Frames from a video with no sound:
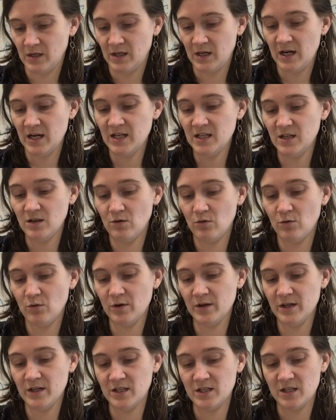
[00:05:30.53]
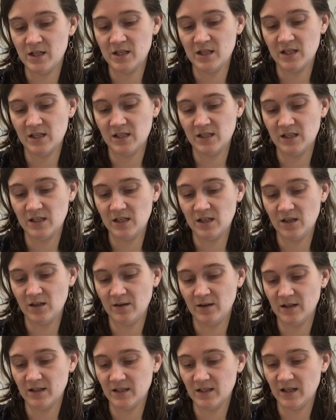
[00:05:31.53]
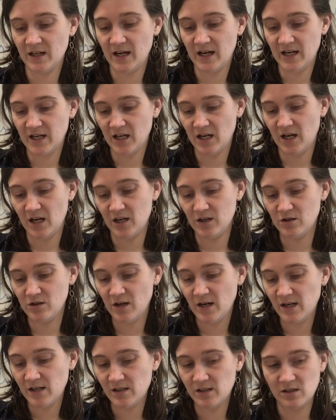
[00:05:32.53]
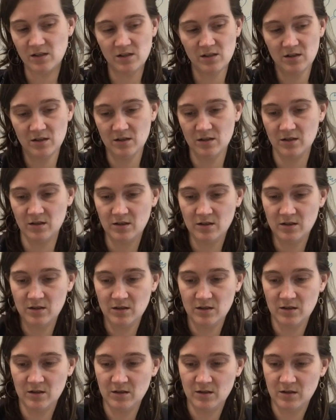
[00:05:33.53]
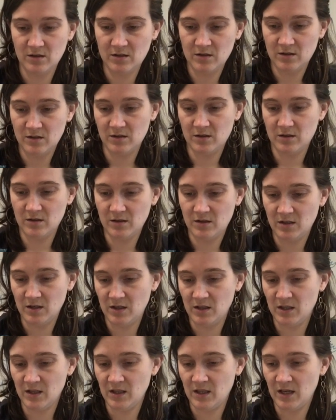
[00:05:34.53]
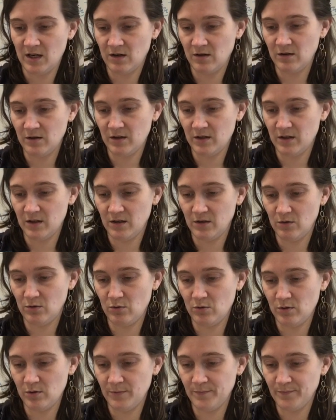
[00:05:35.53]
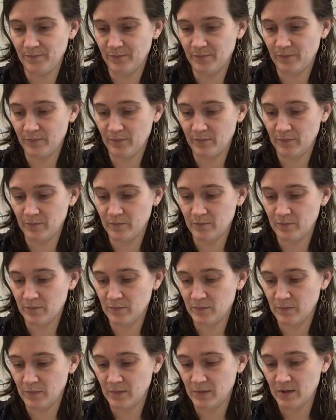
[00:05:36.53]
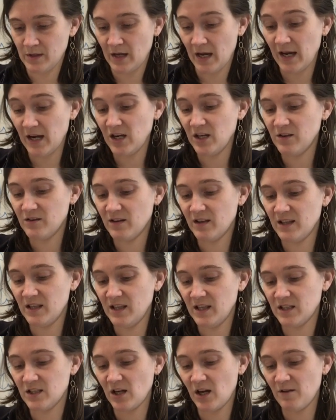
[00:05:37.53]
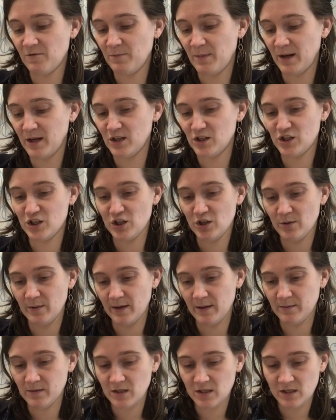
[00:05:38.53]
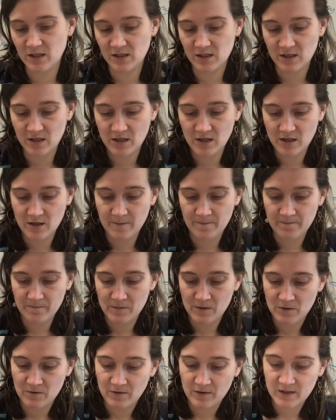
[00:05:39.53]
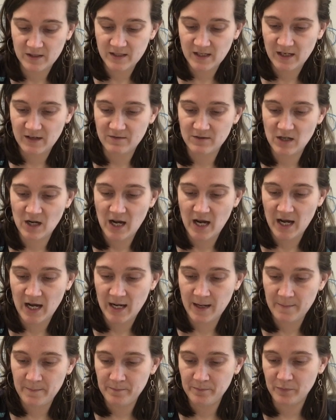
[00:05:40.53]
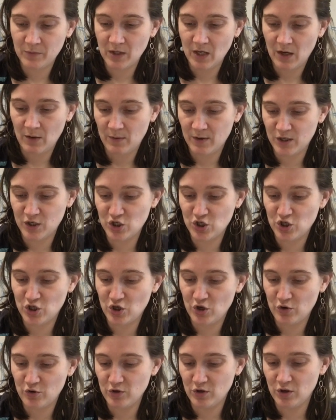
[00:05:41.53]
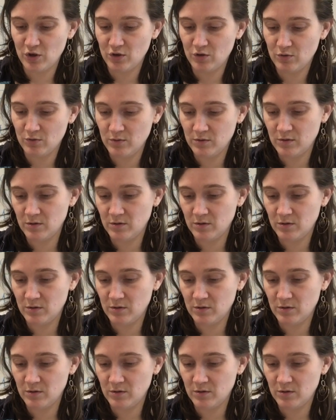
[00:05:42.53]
I did orange and this teal because they kind of contrast. I think that'll look cool. I could have cleaned this off better too, but I'm just, for the sake of time, I want to show you